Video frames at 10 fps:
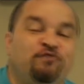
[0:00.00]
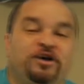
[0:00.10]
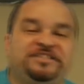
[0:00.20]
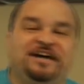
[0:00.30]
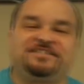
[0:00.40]

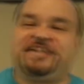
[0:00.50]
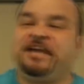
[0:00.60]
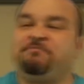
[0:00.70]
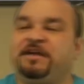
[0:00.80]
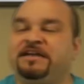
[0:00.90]
voice sounds
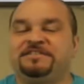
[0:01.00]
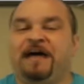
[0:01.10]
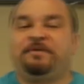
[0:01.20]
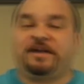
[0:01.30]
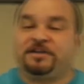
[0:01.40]
deep. It's
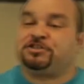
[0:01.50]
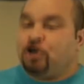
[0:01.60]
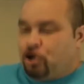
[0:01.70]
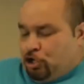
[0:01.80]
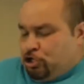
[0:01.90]
not because
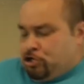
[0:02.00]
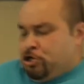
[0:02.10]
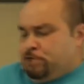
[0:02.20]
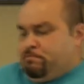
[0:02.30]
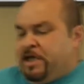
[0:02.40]
he's,
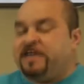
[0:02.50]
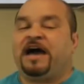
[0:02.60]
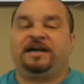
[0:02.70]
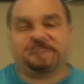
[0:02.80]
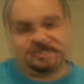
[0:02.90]
he's big
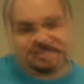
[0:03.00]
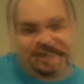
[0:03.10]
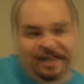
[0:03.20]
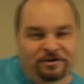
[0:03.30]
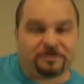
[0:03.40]
guy. It's because he's
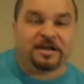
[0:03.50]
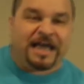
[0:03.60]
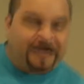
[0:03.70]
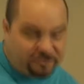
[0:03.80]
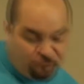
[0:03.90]
little
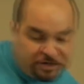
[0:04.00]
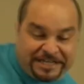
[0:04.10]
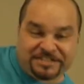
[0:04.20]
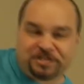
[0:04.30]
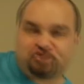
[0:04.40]
and his voice
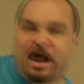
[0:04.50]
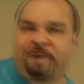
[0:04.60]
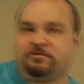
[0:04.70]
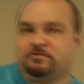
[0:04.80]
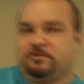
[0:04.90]
has to
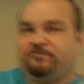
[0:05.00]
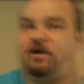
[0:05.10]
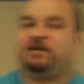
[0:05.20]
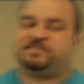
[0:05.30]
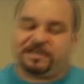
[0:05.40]
travel real
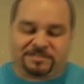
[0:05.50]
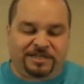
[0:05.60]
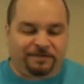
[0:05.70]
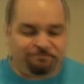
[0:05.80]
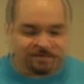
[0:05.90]
far. It sounds
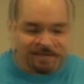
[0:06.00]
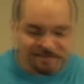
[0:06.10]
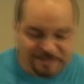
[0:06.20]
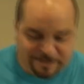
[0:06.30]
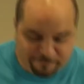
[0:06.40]
deep. It
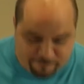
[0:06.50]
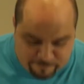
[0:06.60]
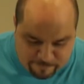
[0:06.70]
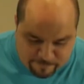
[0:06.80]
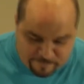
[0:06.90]
sounds deep.
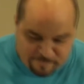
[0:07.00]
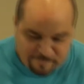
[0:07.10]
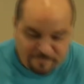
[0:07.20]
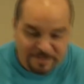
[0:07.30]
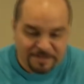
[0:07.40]

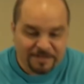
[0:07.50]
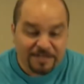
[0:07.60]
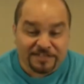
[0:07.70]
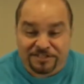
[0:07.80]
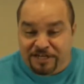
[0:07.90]

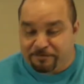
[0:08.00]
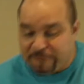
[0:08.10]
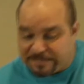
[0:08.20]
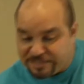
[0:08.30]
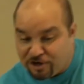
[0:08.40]
It's
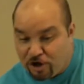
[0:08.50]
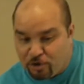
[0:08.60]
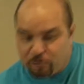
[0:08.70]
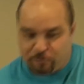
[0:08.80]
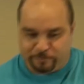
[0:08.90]
deep as in
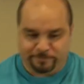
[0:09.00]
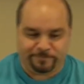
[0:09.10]
low.